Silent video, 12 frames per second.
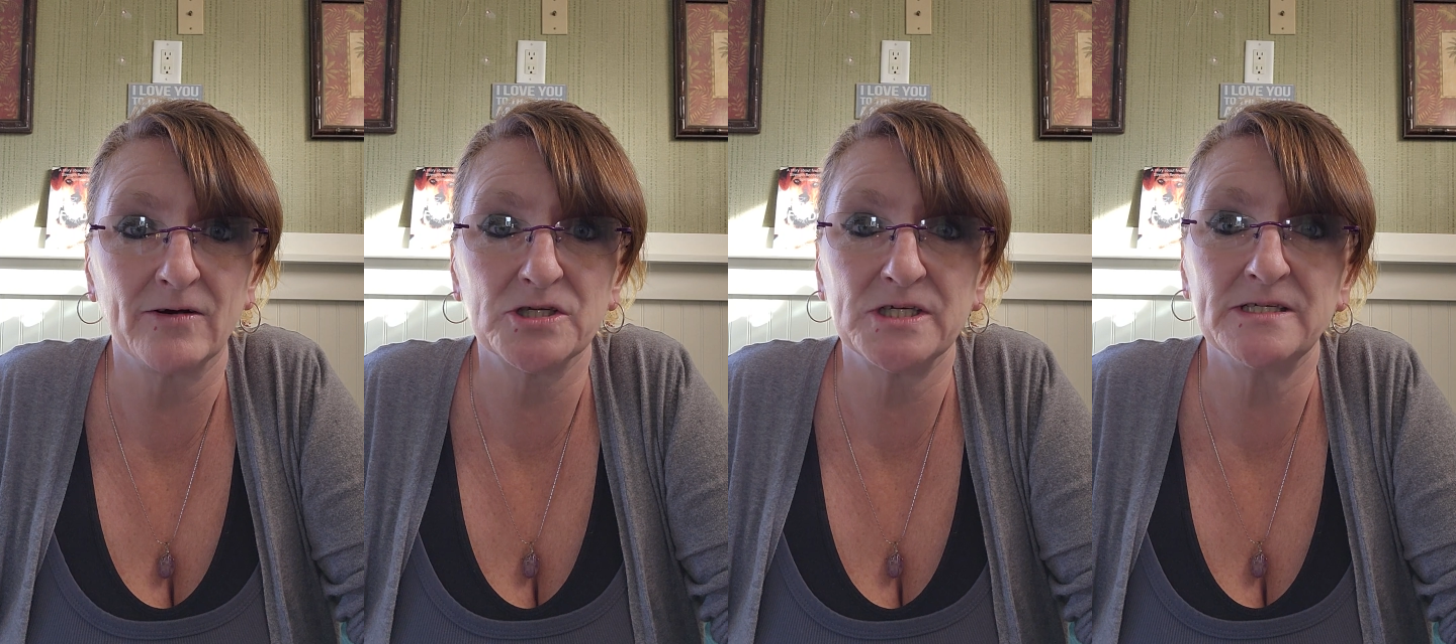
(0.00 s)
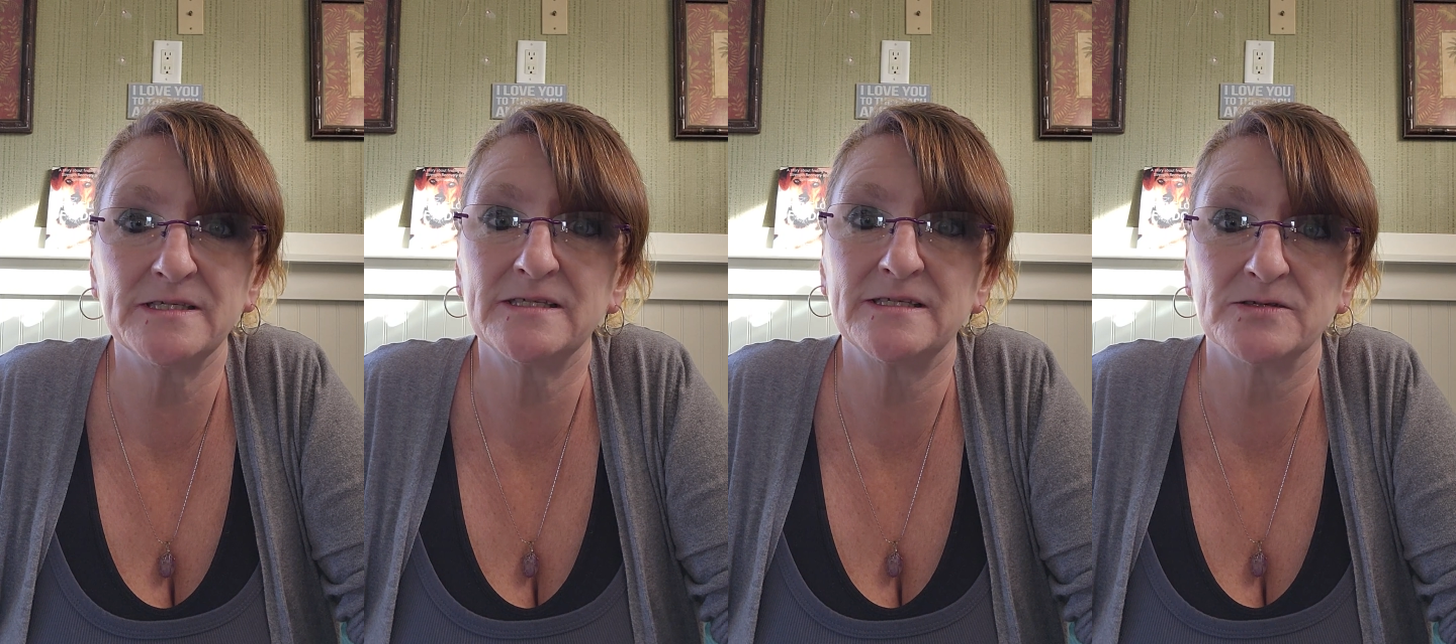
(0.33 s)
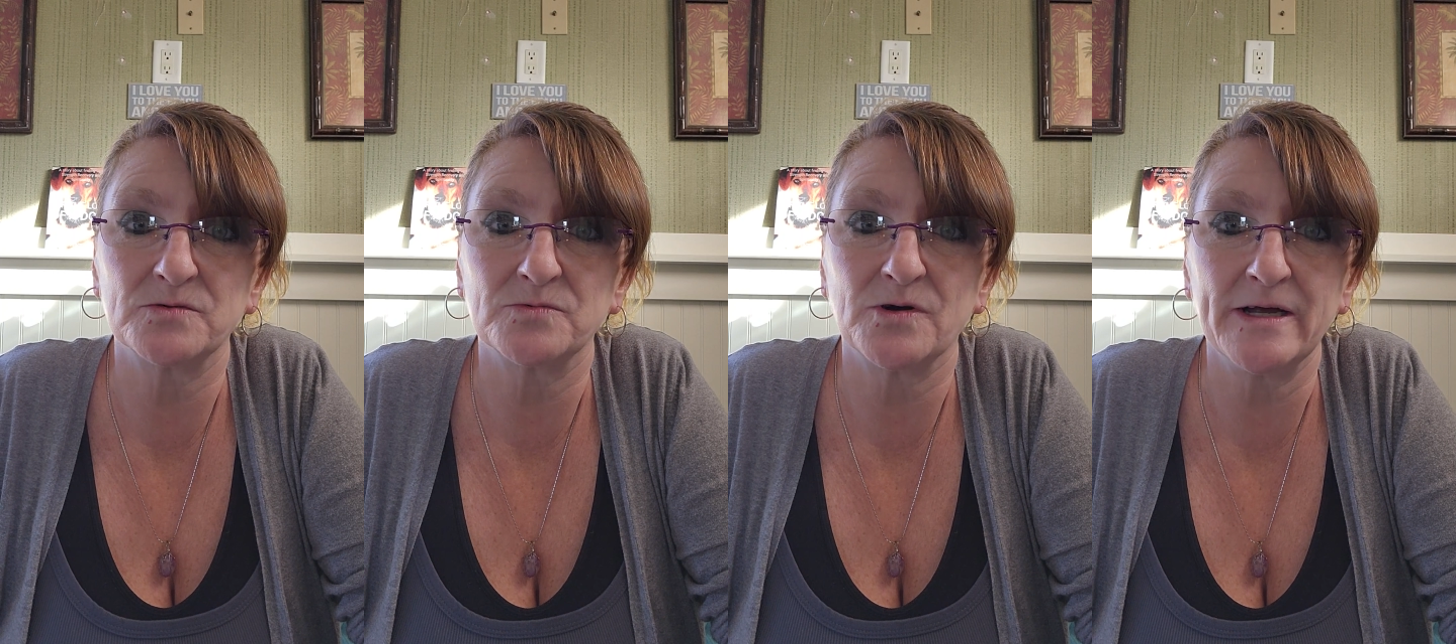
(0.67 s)
Jesus
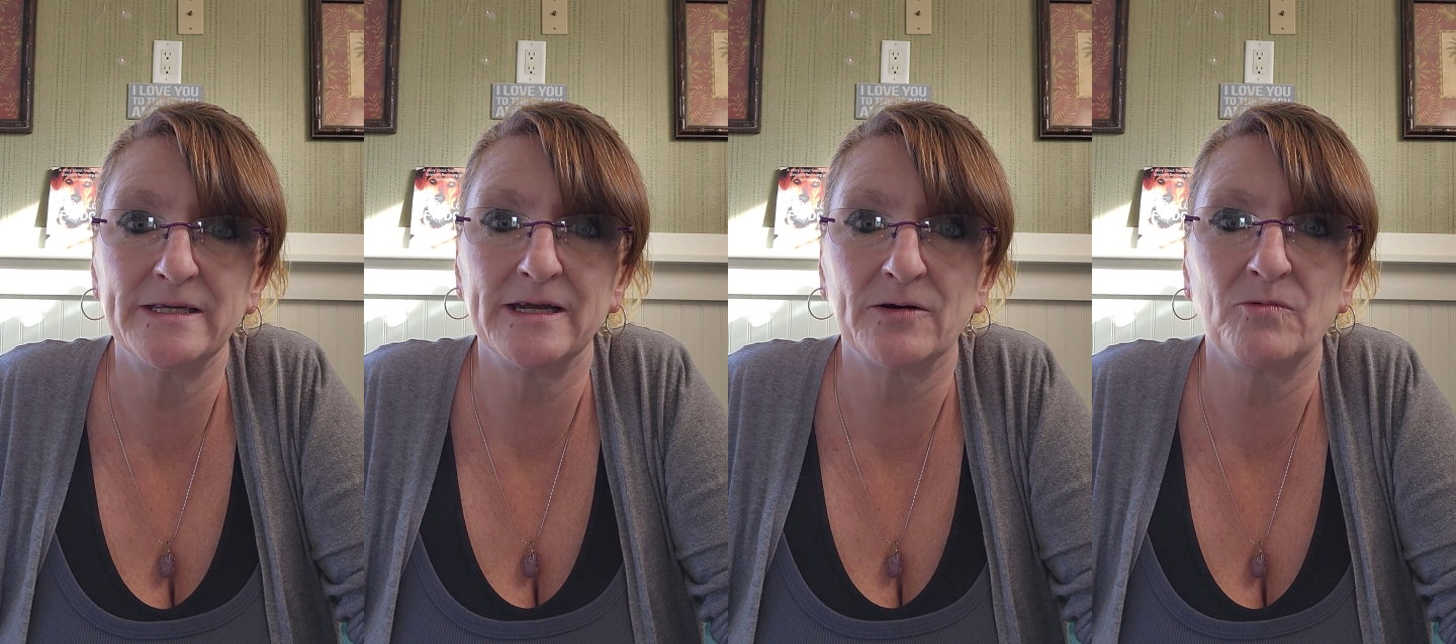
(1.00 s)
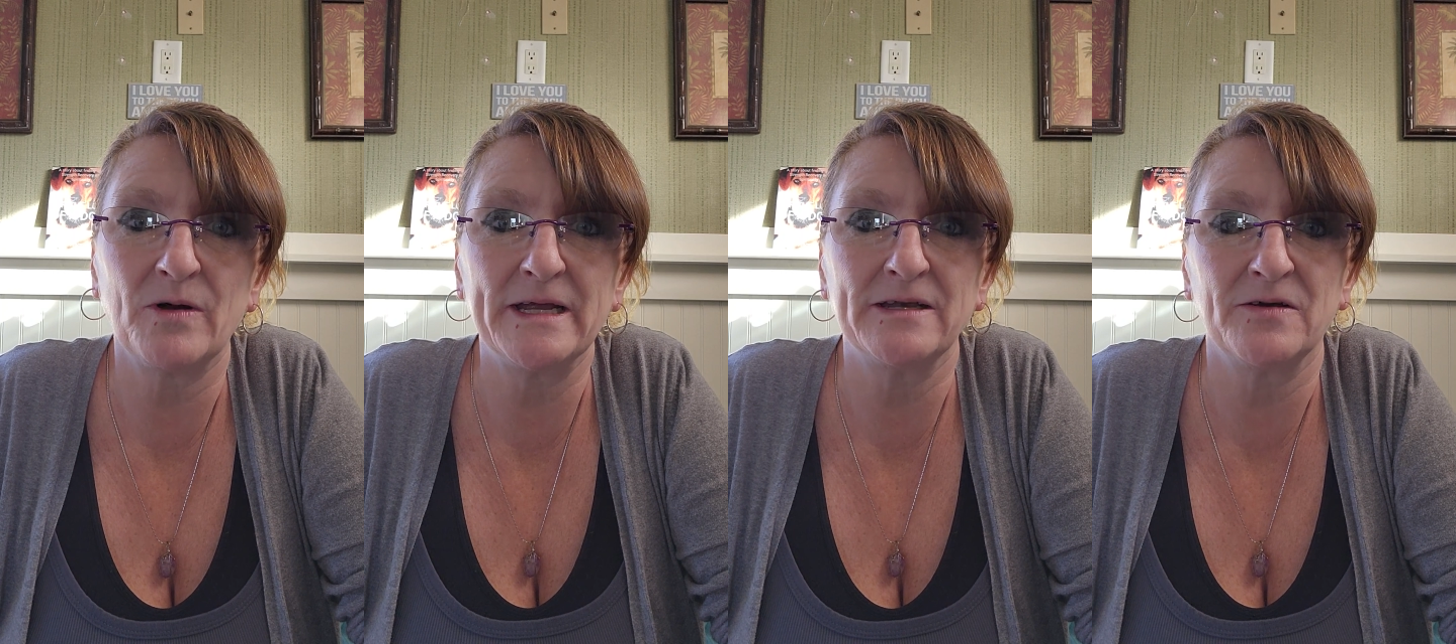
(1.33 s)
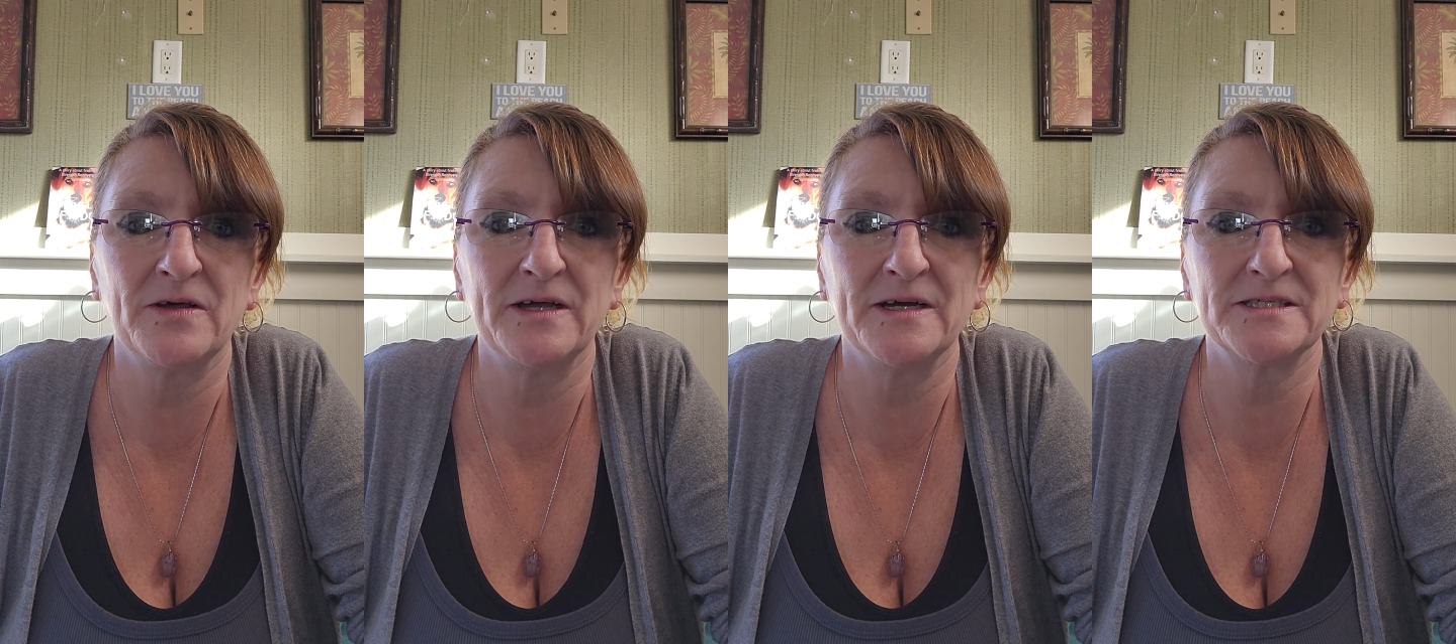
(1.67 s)
is right there waiting
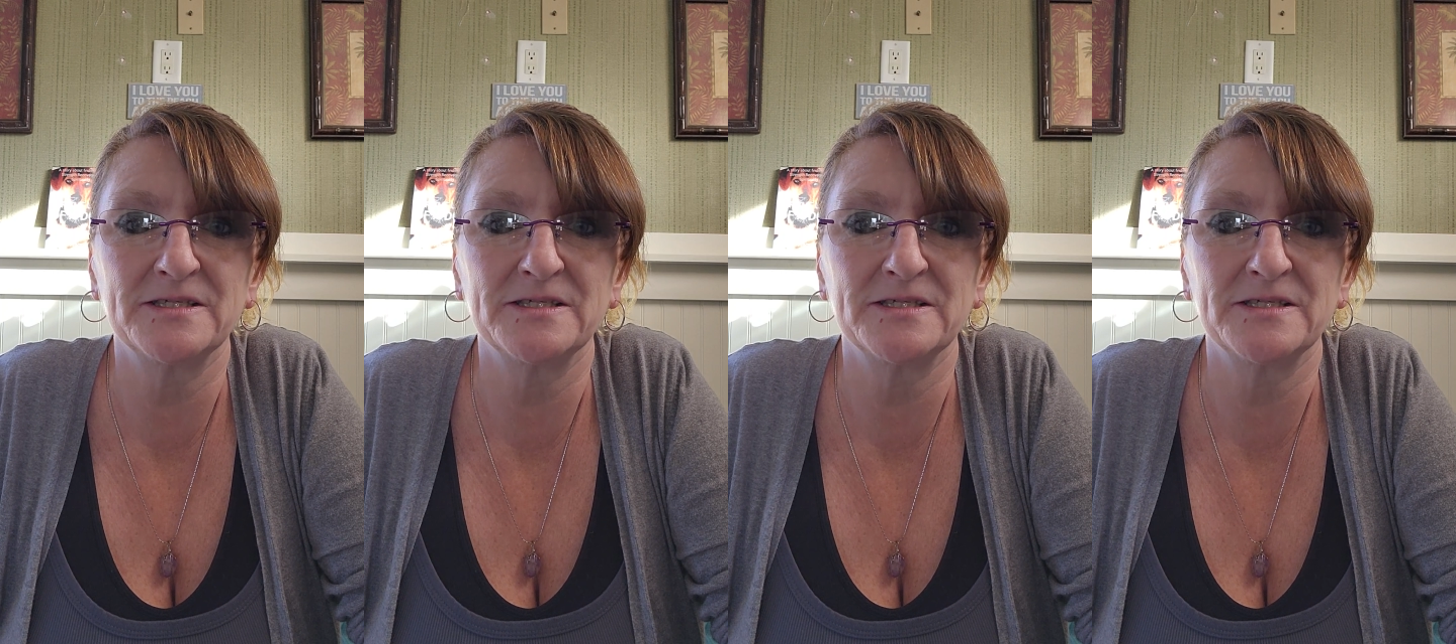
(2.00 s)
on us